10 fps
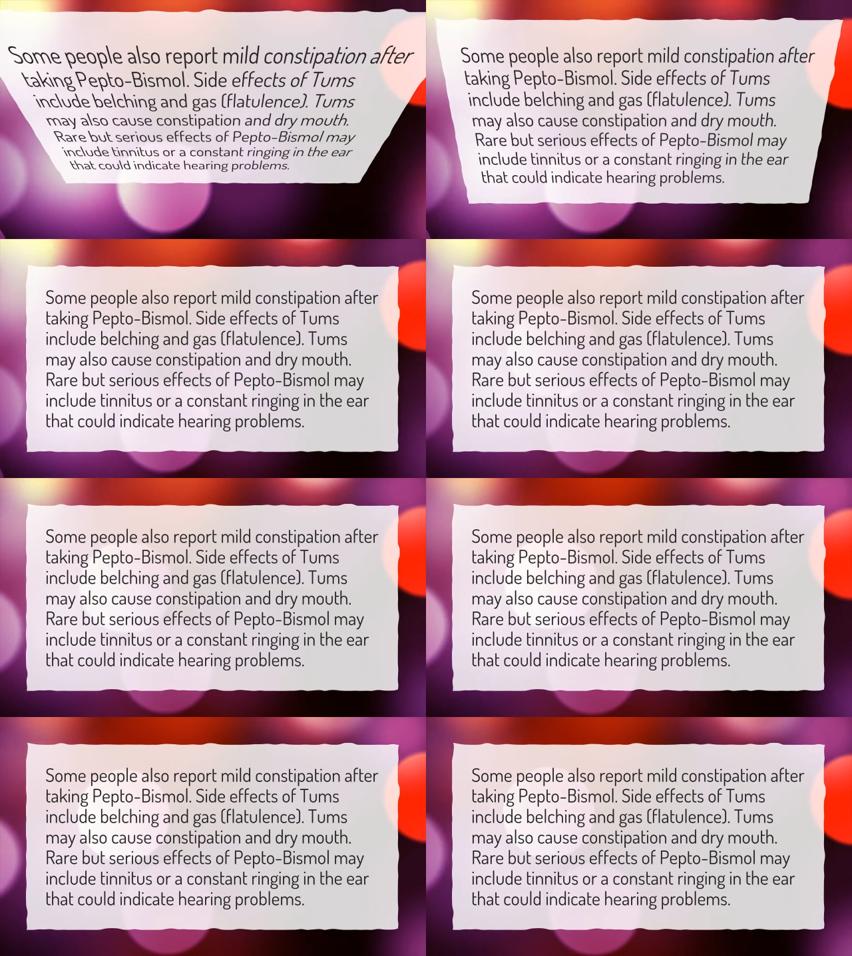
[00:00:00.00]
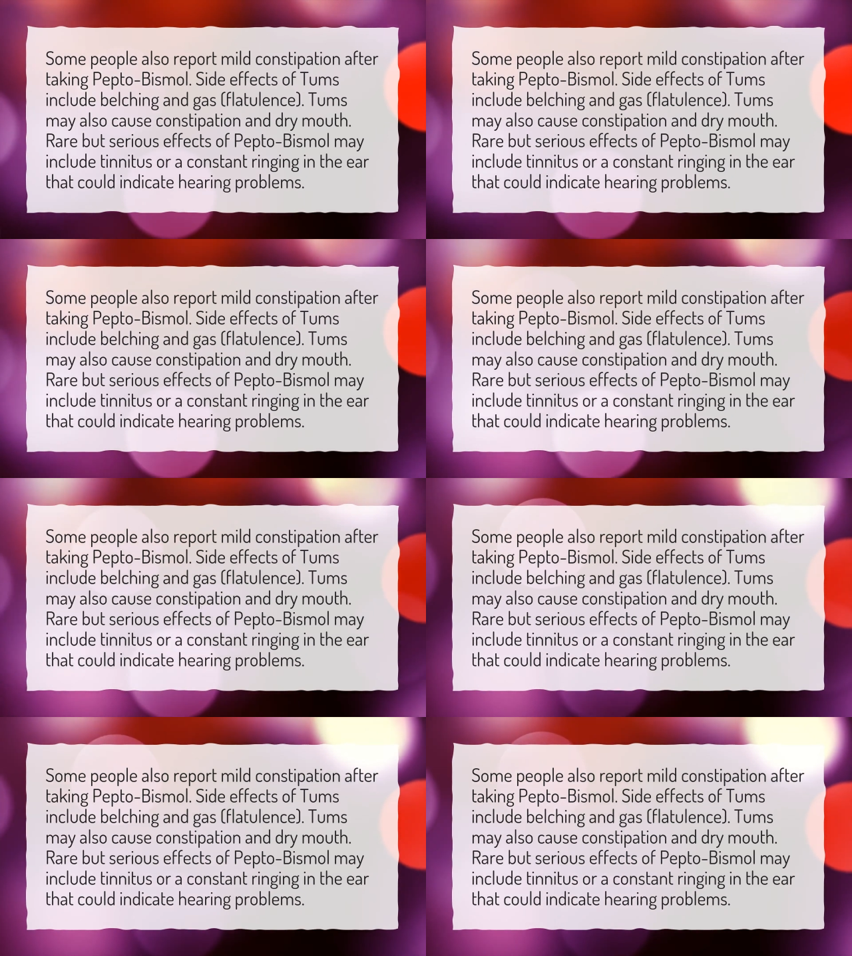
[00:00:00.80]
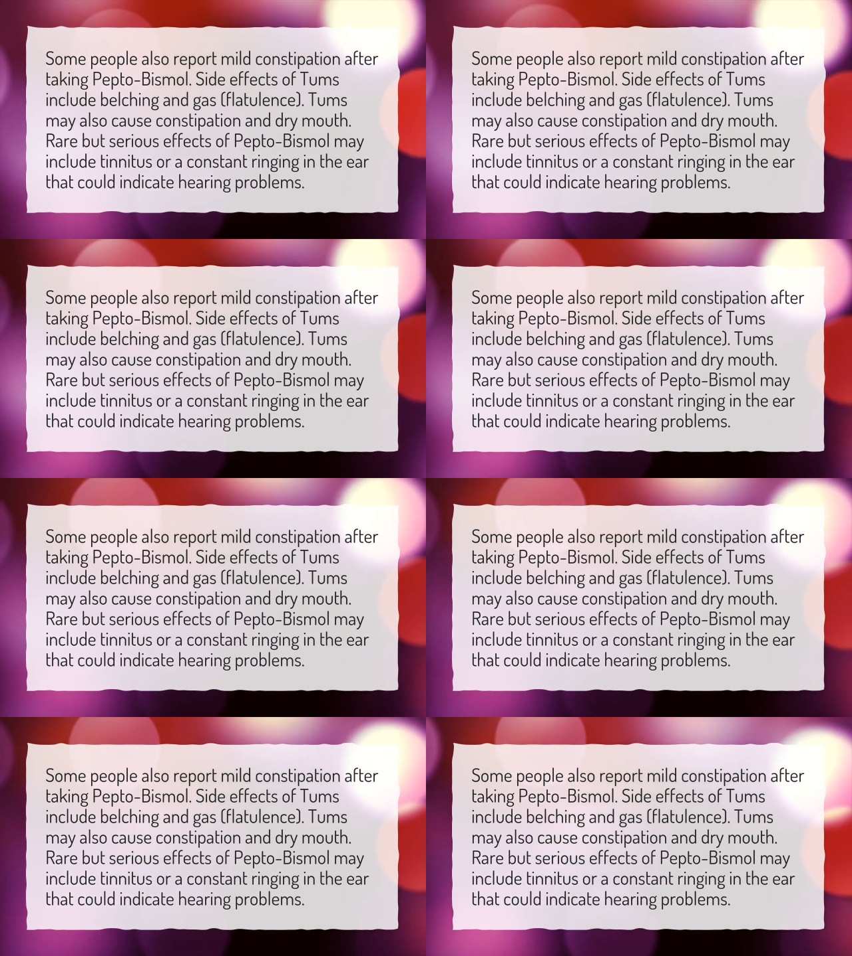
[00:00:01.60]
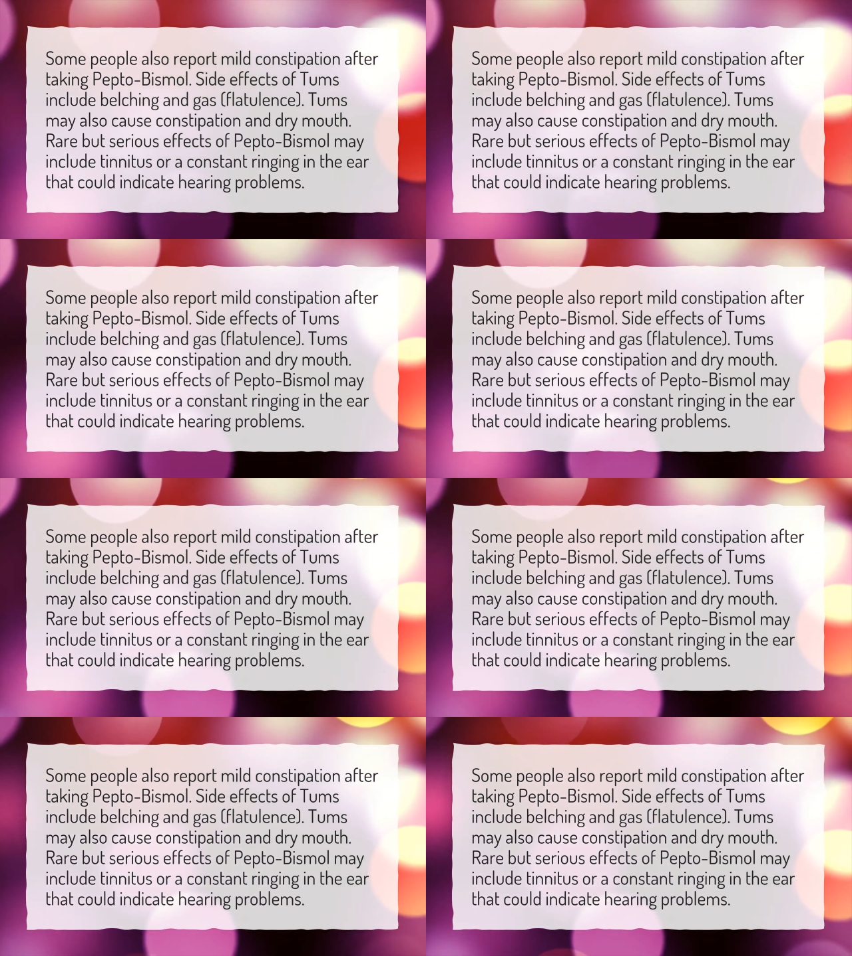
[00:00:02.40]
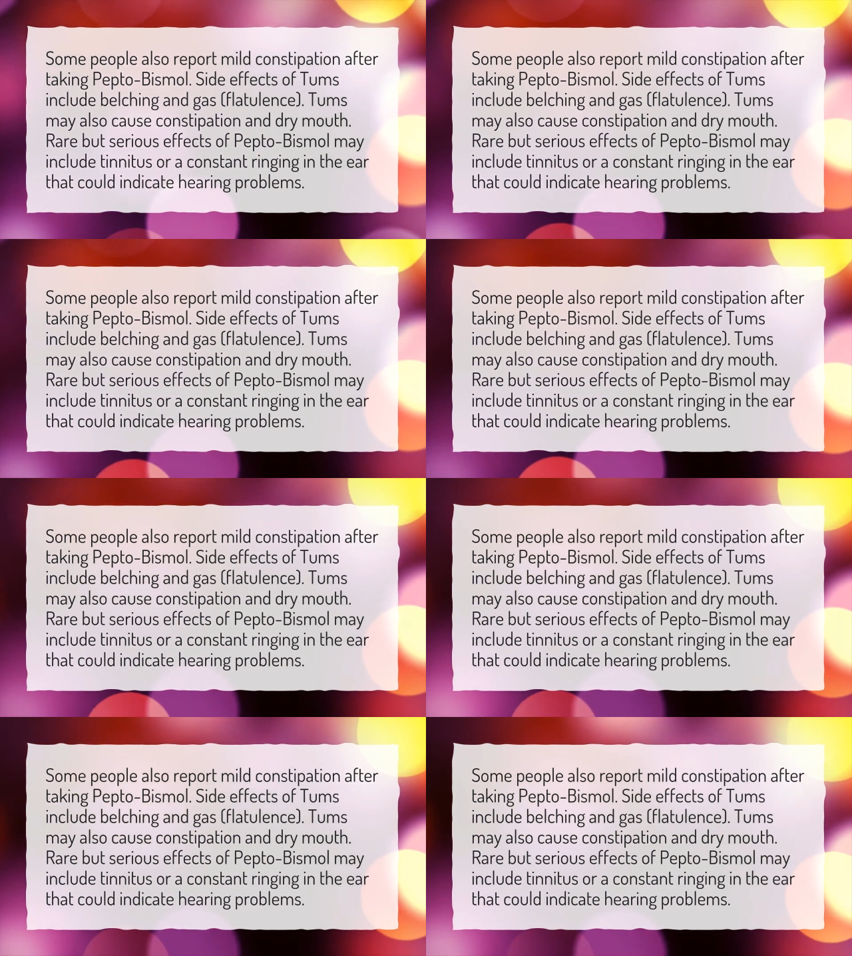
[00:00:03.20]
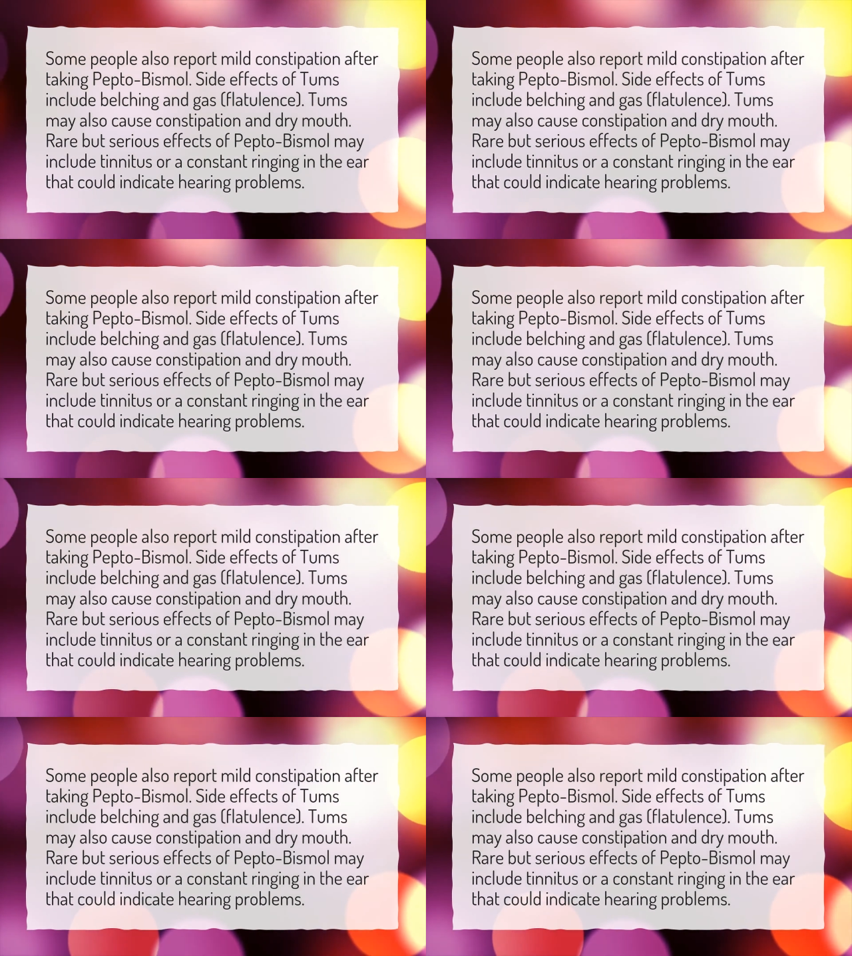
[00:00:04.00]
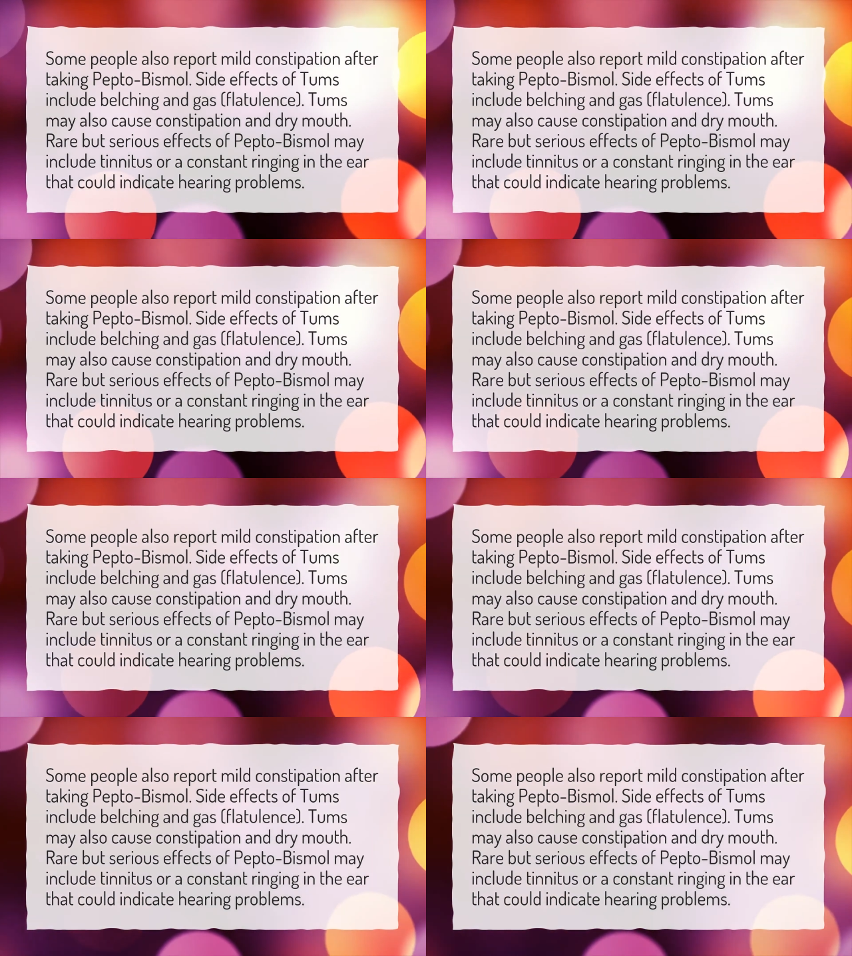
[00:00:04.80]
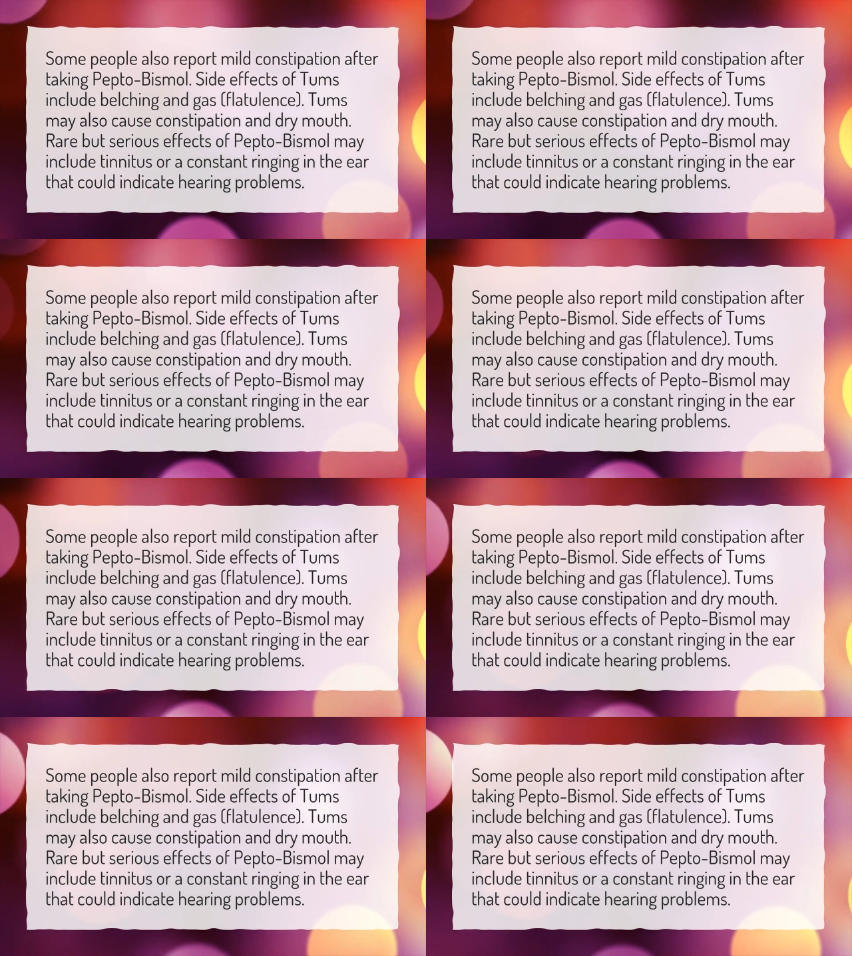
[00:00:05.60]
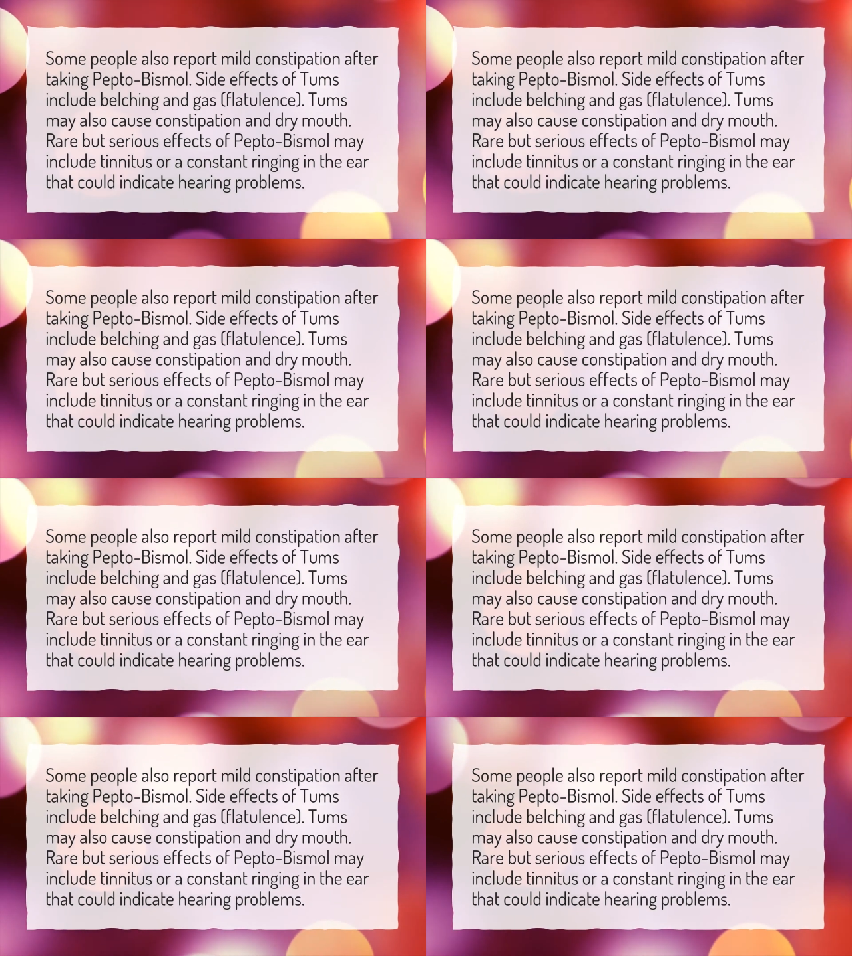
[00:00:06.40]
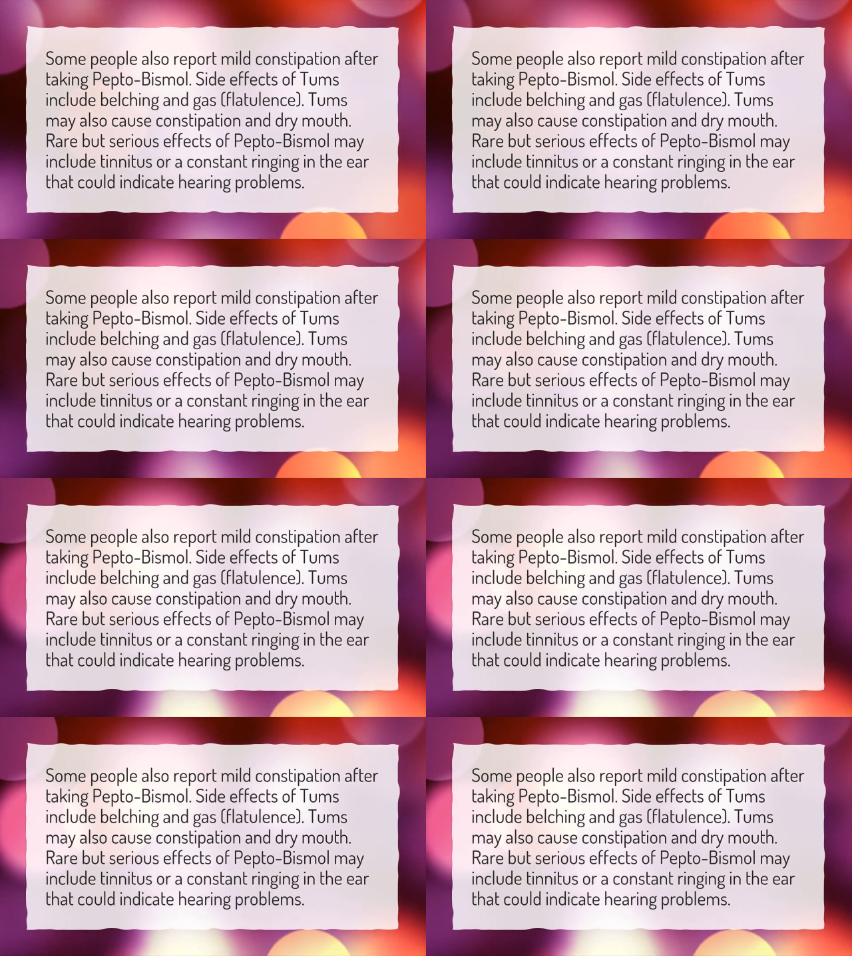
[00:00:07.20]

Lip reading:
(no speaker visible)